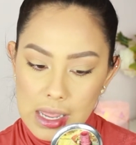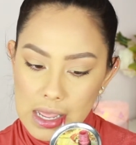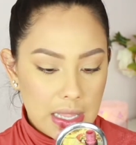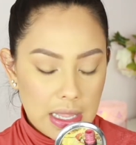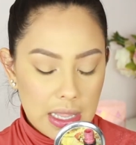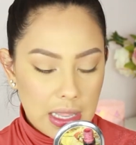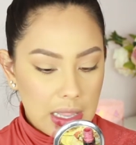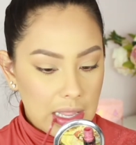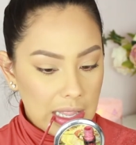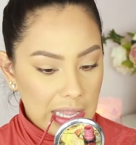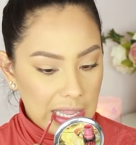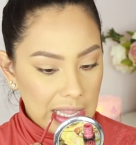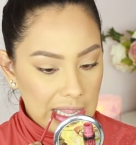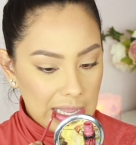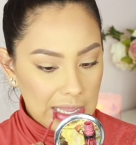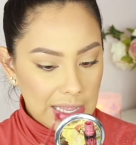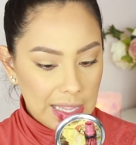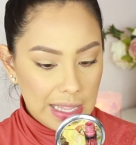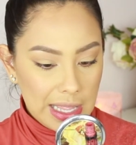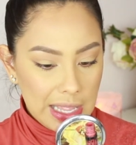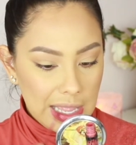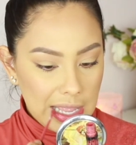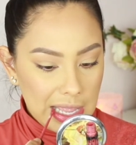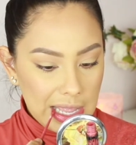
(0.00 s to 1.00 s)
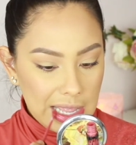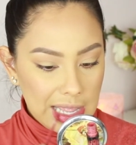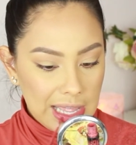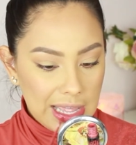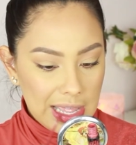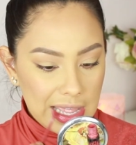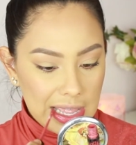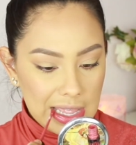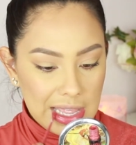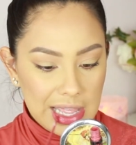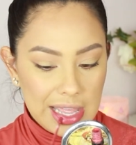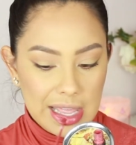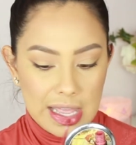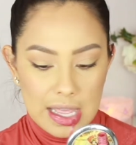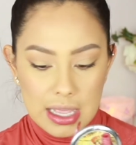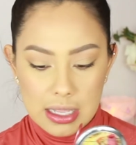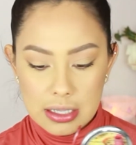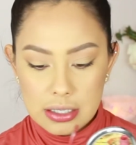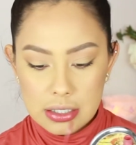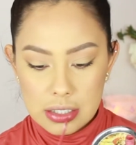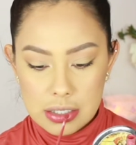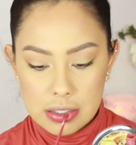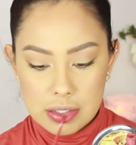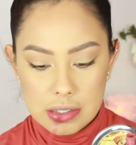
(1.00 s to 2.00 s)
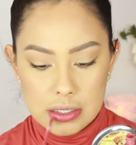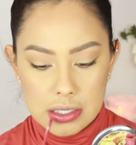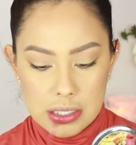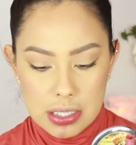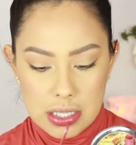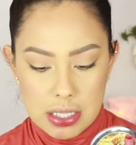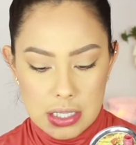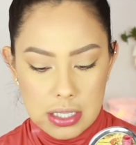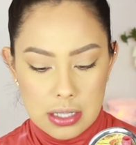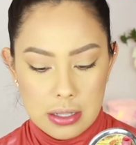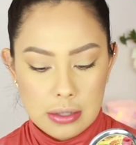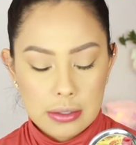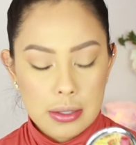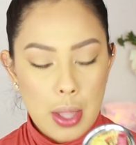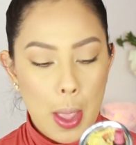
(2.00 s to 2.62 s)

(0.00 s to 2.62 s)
matte liquid lipstick in the shade